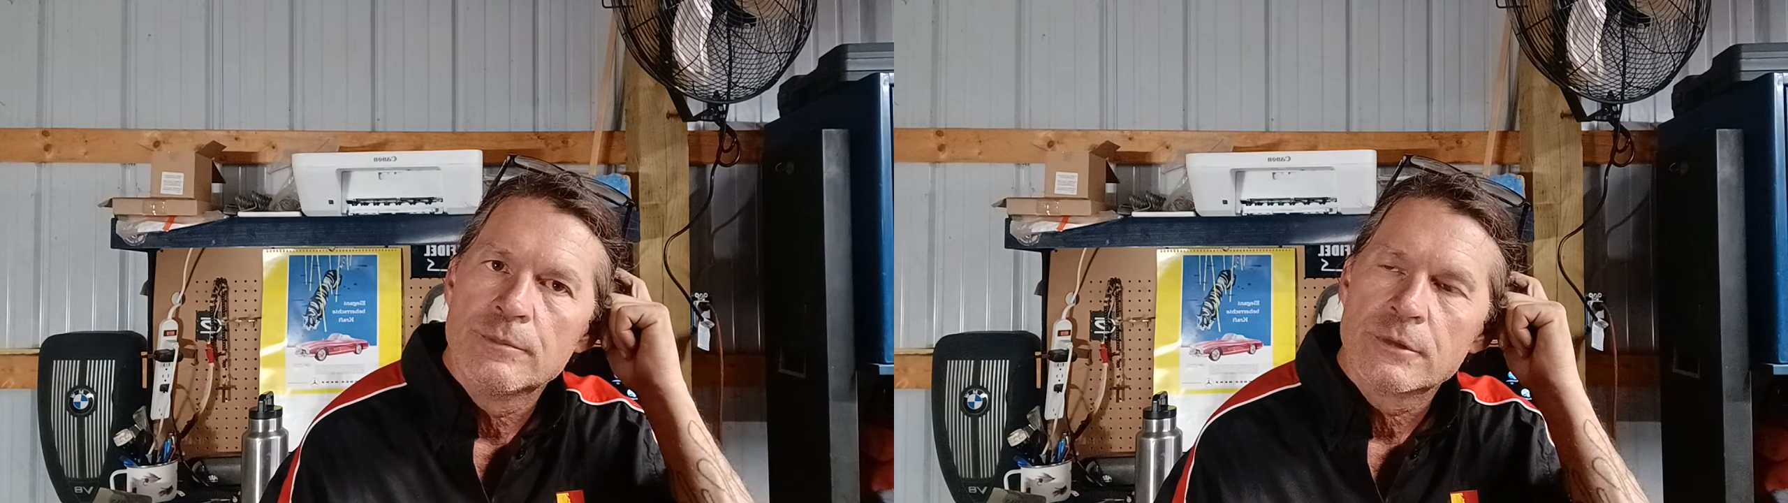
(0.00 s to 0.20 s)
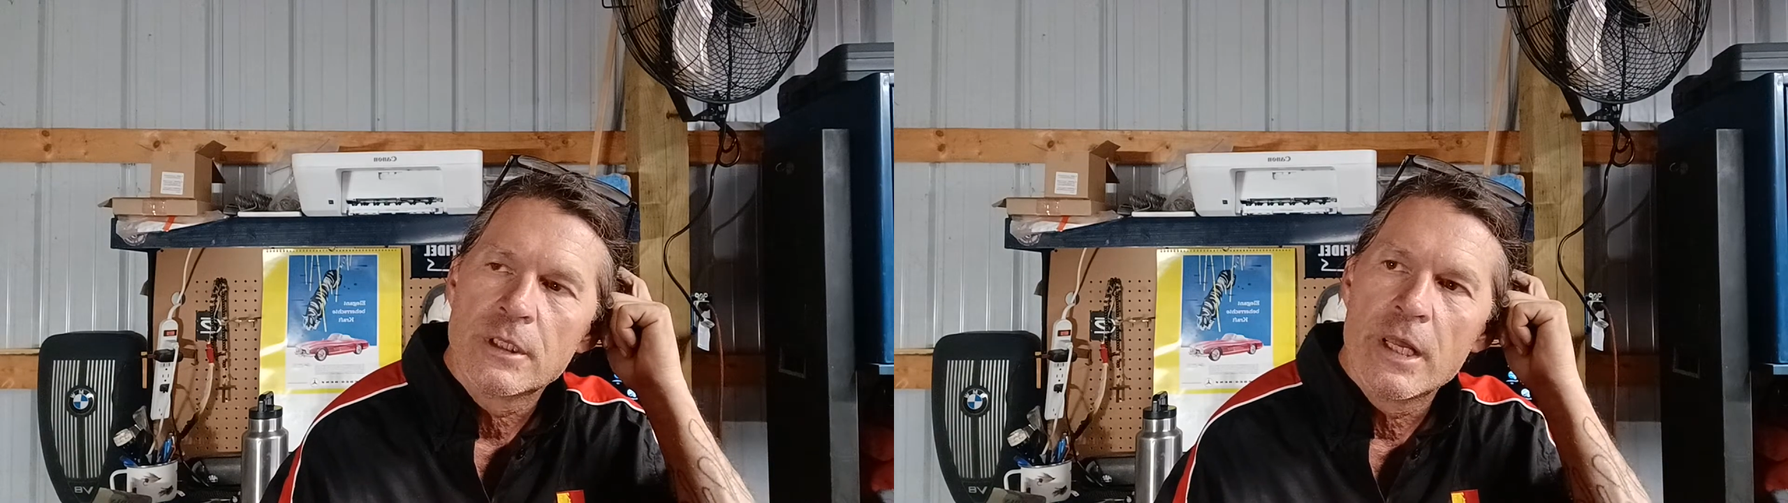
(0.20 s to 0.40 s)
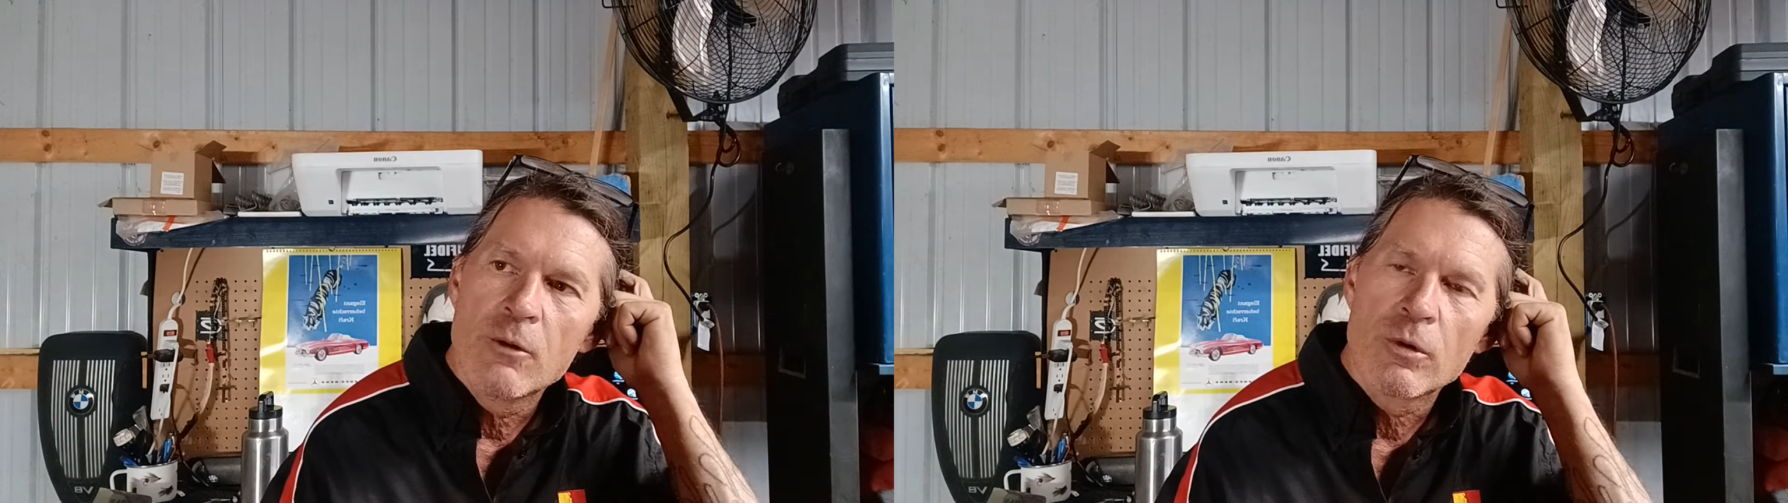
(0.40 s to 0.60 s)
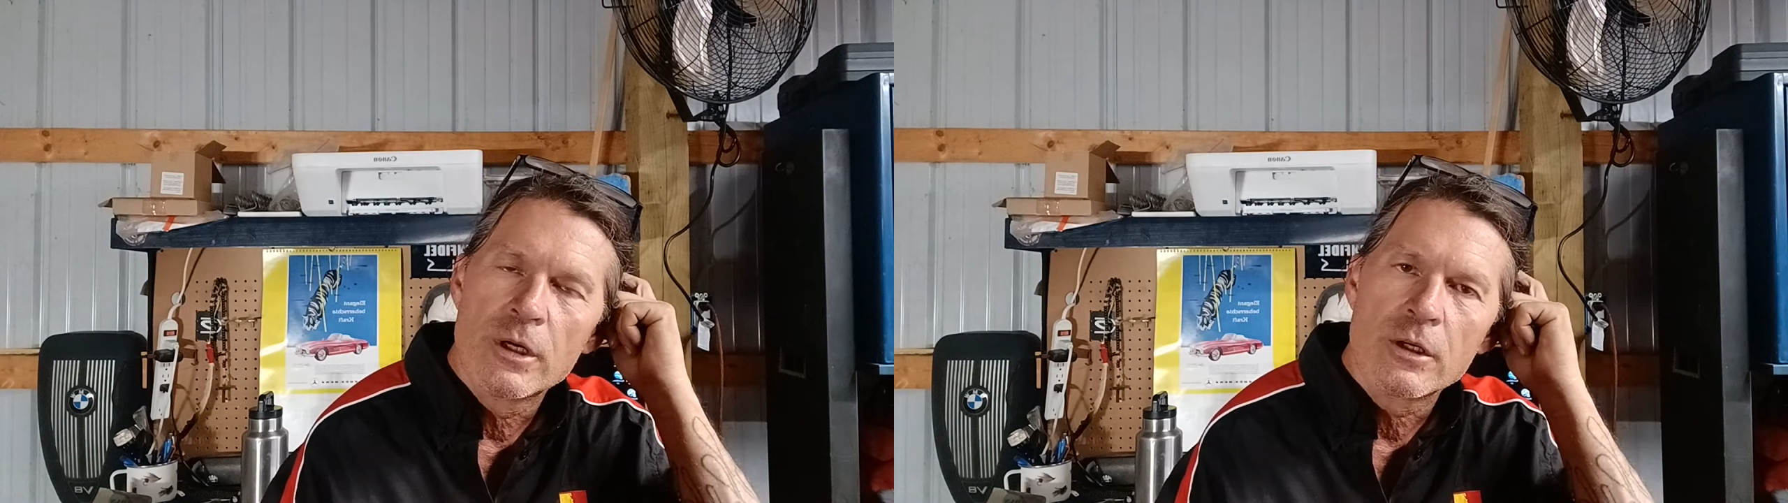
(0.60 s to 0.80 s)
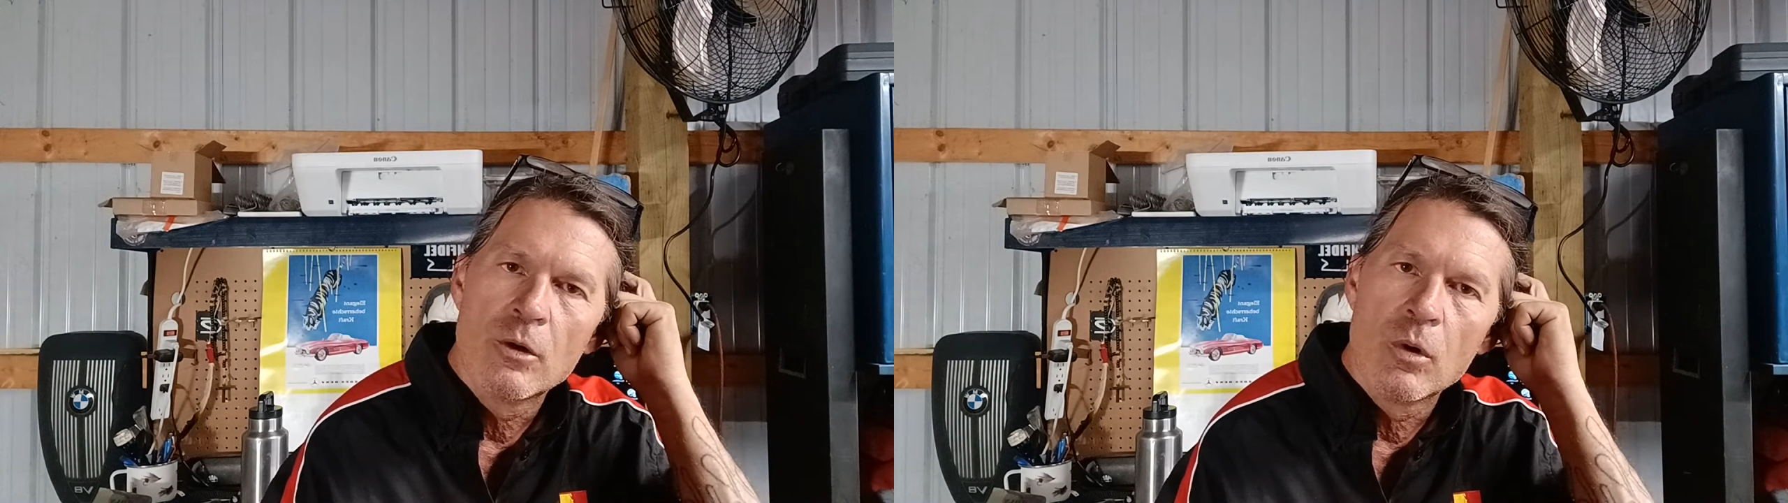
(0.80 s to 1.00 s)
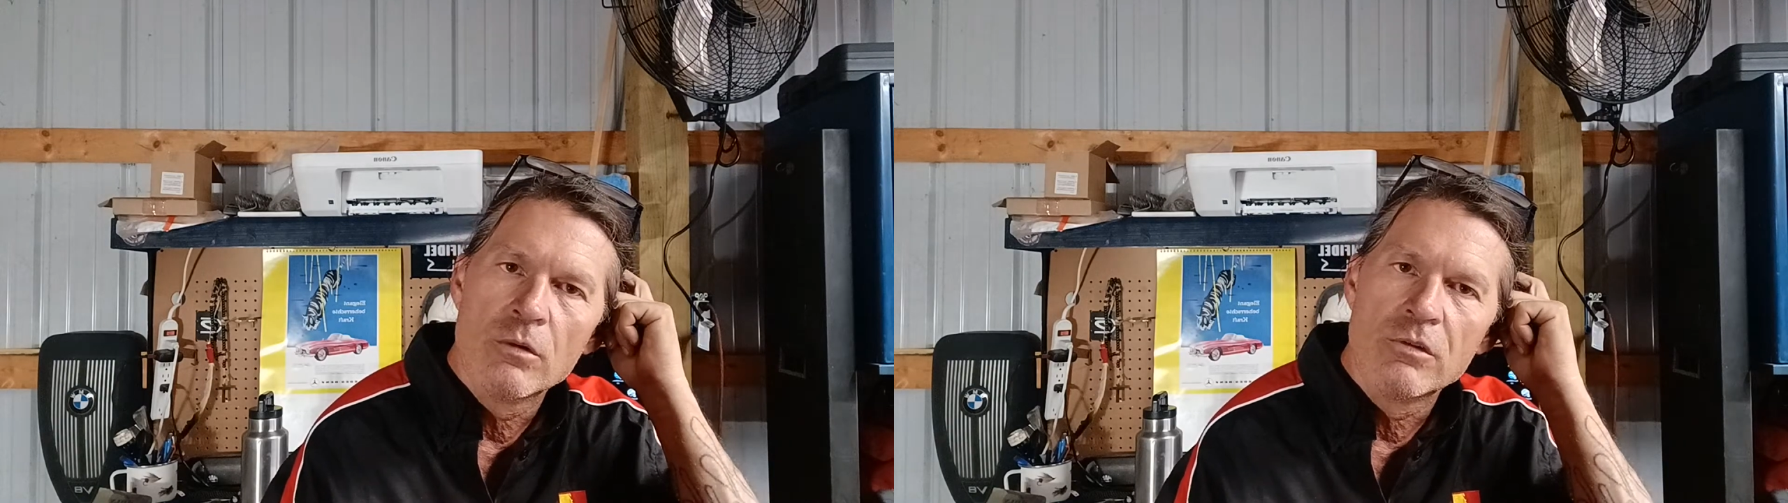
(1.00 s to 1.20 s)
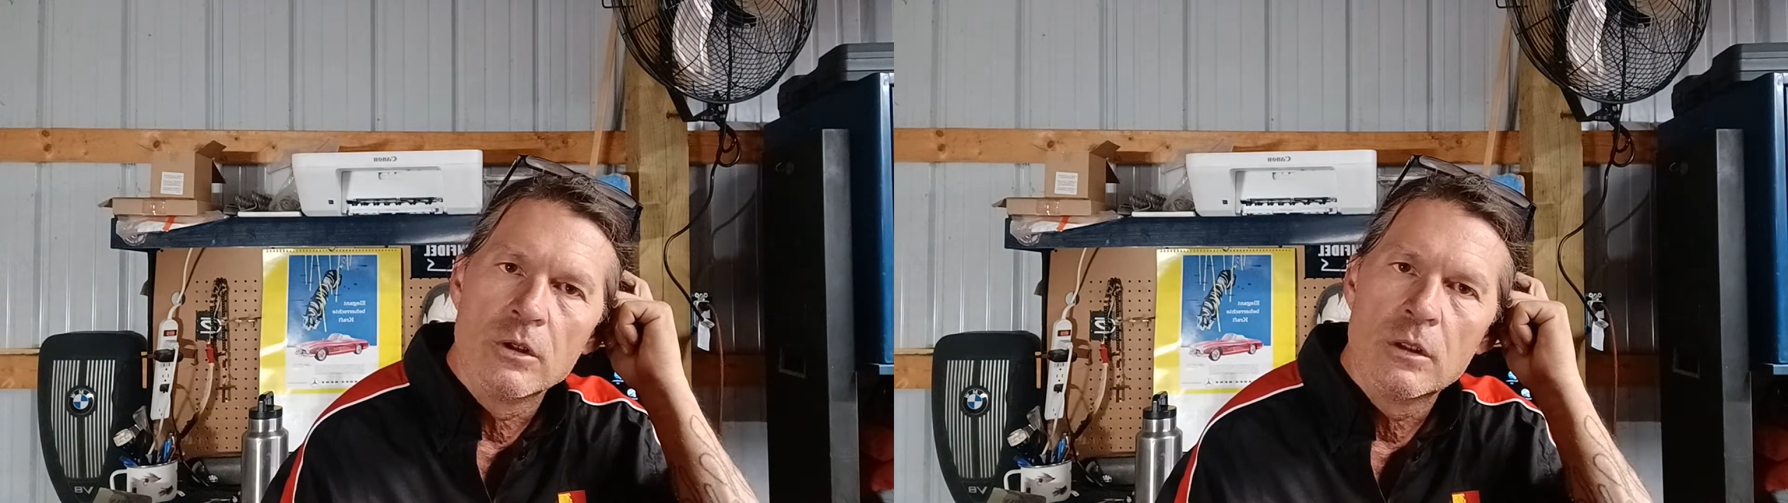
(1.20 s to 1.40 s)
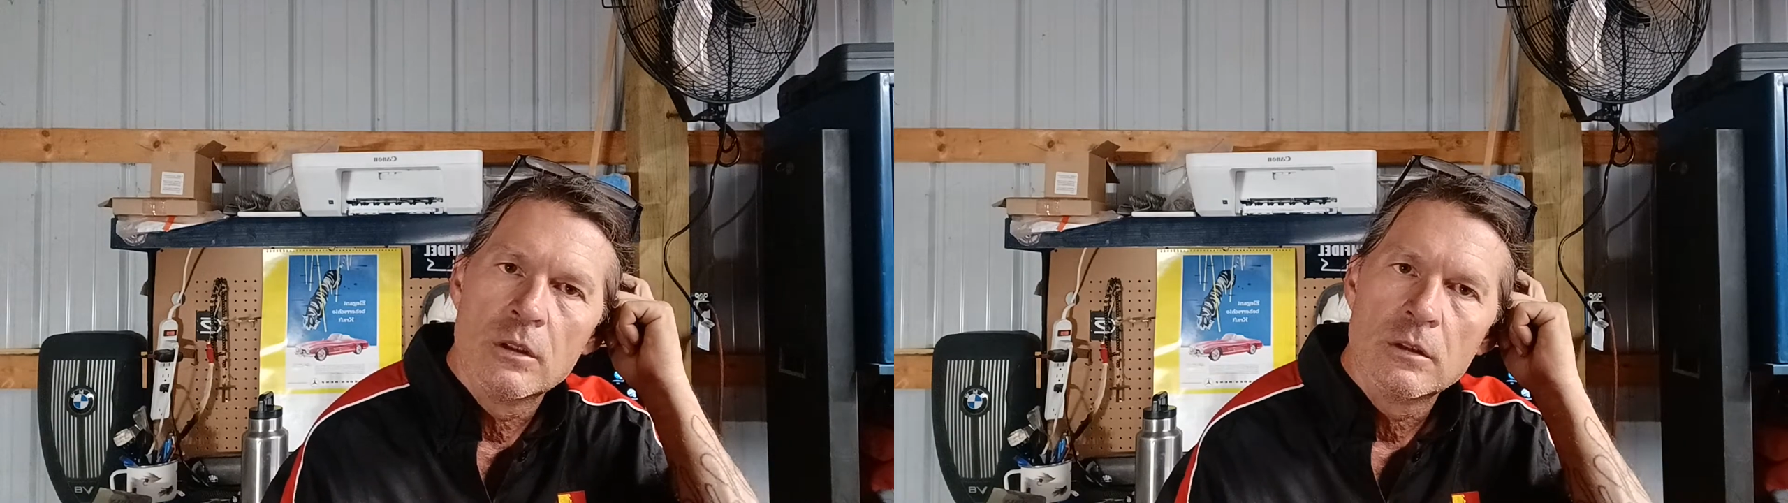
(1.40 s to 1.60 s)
Today we're going to go over